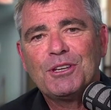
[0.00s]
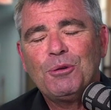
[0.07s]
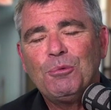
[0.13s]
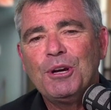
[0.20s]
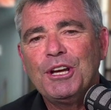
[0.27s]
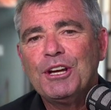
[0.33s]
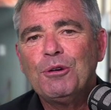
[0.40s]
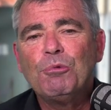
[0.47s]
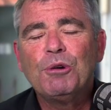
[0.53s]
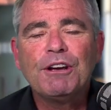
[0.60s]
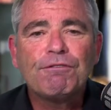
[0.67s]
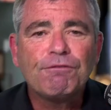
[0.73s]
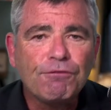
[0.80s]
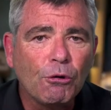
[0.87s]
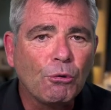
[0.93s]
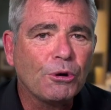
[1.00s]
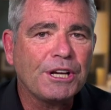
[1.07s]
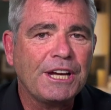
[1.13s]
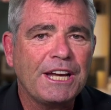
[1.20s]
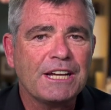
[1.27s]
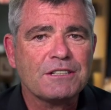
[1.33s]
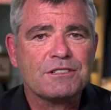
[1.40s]
We're
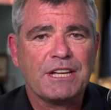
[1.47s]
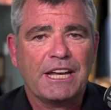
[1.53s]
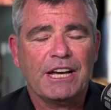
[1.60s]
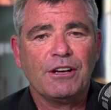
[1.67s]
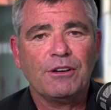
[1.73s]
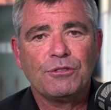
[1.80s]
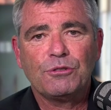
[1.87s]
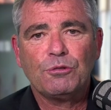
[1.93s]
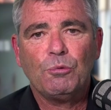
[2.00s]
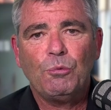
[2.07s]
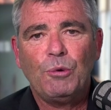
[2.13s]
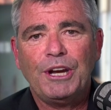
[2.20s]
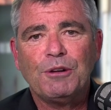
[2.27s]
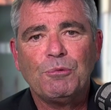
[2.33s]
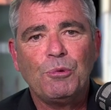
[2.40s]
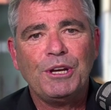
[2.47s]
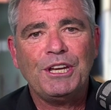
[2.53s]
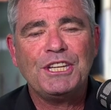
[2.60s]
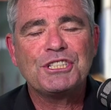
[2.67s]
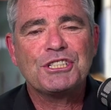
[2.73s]
fooling ourselves when we